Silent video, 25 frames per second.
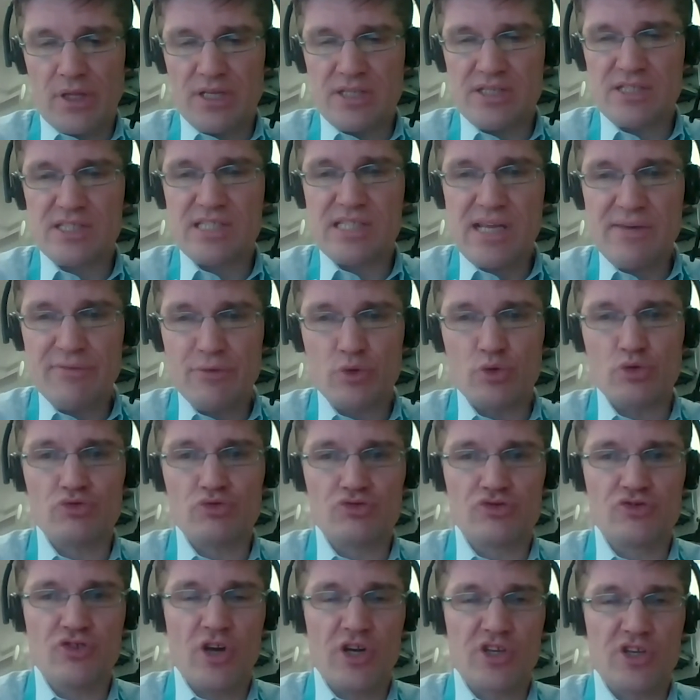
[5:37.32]
several
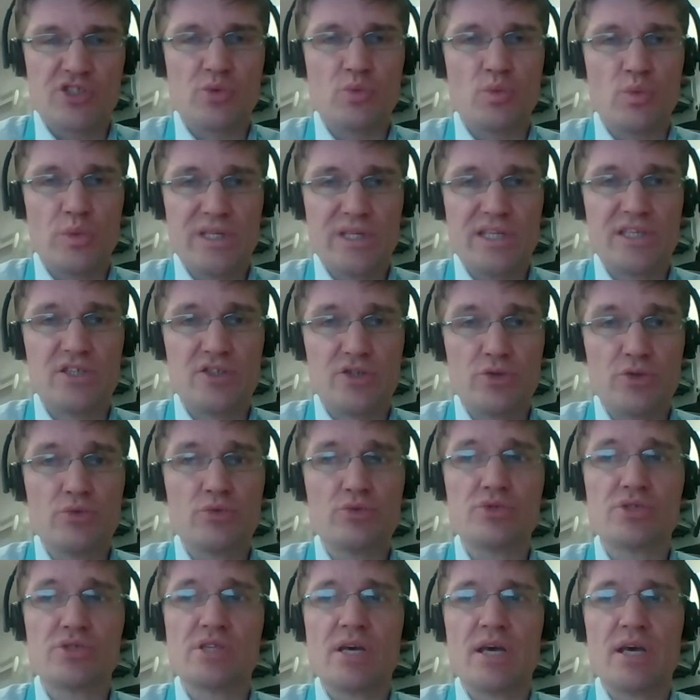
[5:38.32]
drugs we
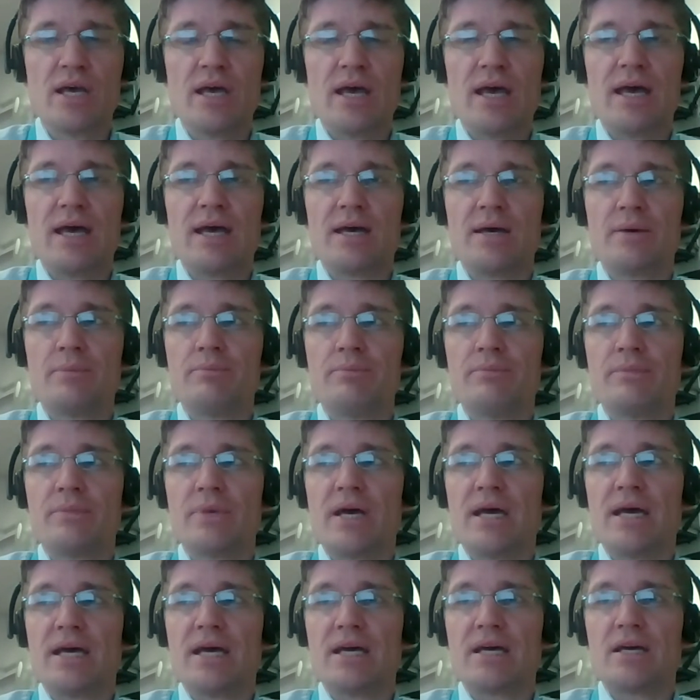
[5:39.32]
use
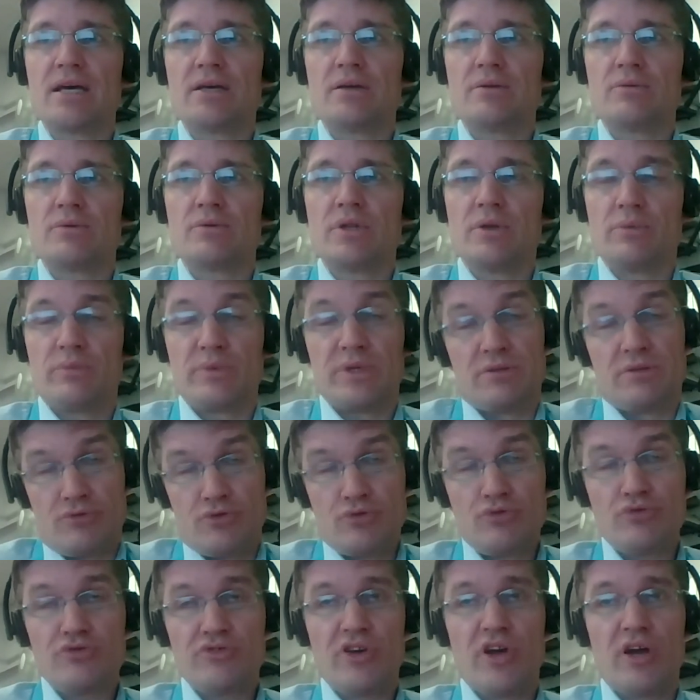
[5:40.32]
that we
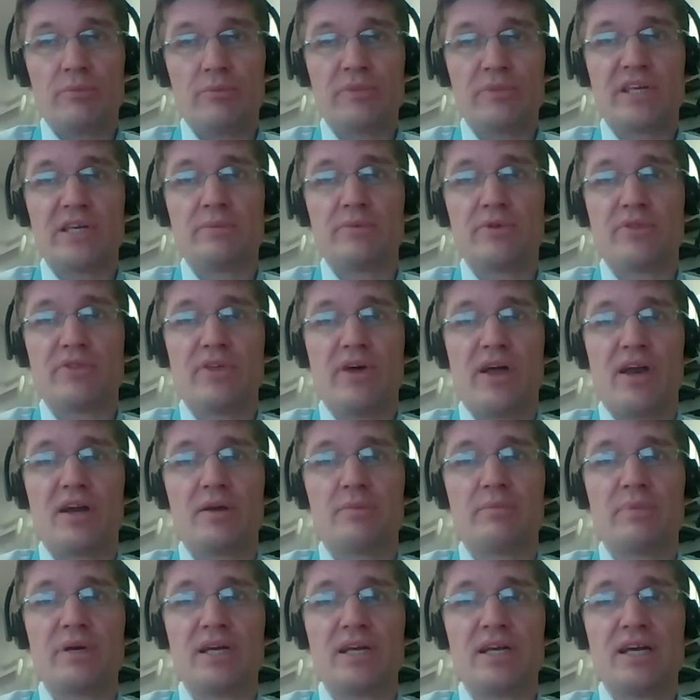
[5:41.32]
do term
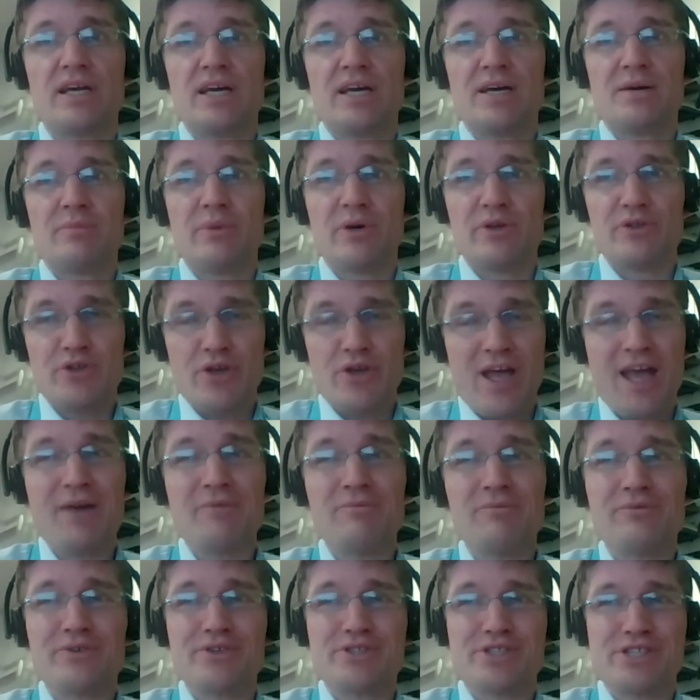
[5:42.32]
chemotherapy, but to
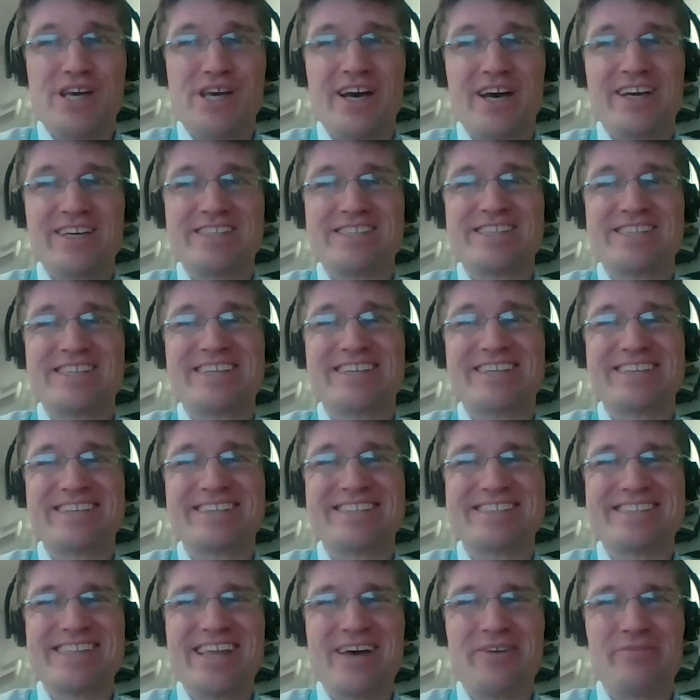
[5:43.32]
emphasize,
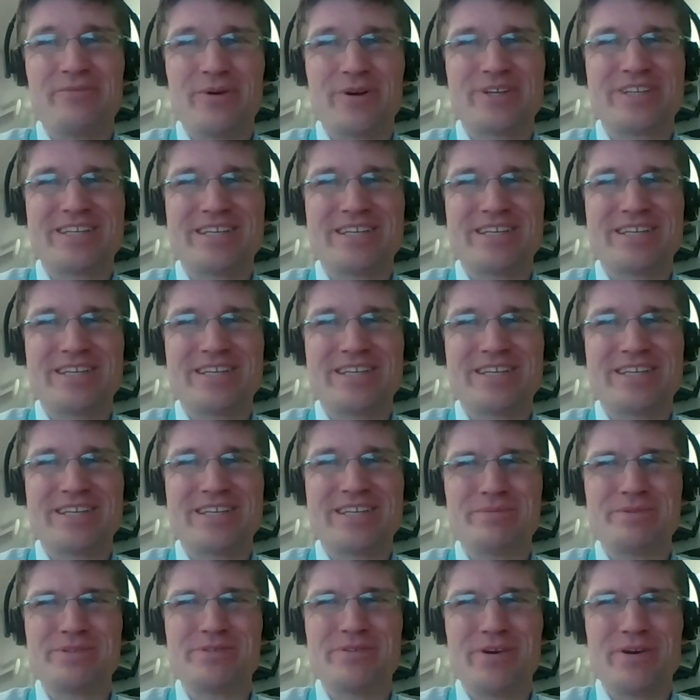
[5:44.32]
because that word chemotherapy
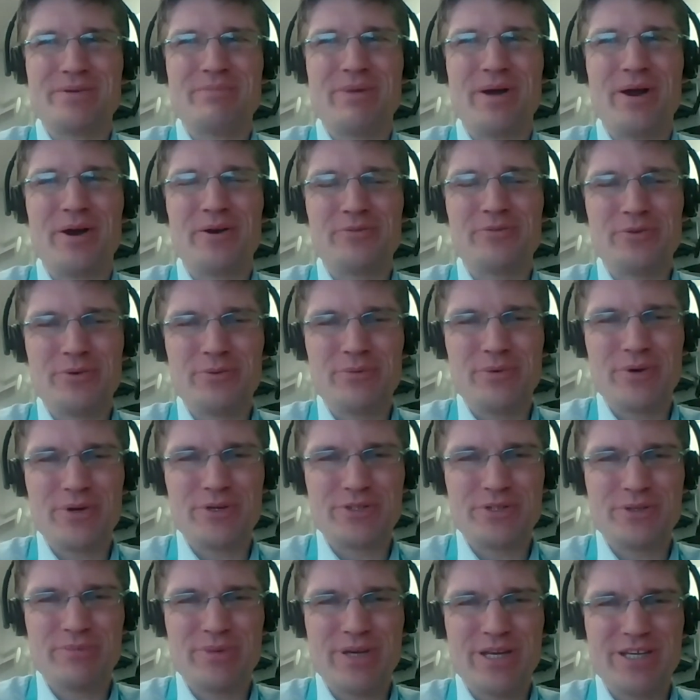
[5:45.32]
is a very powerful word
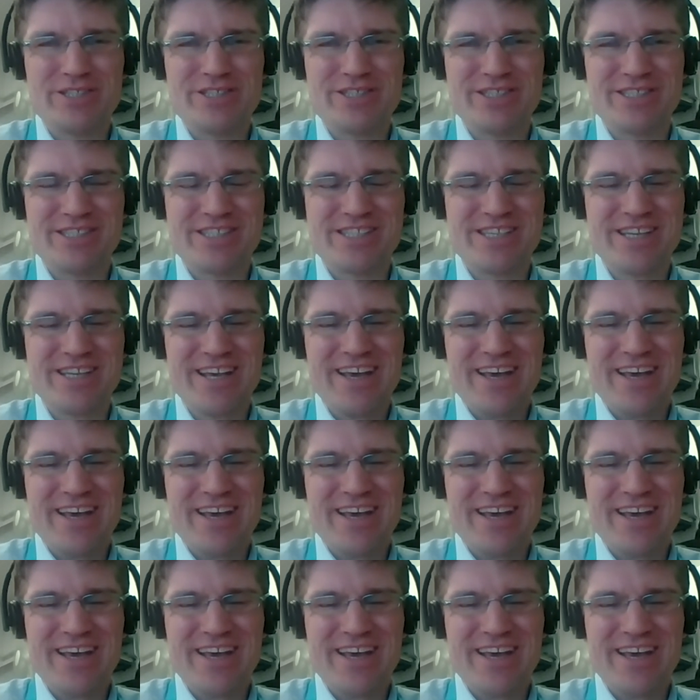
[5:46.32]
to patients,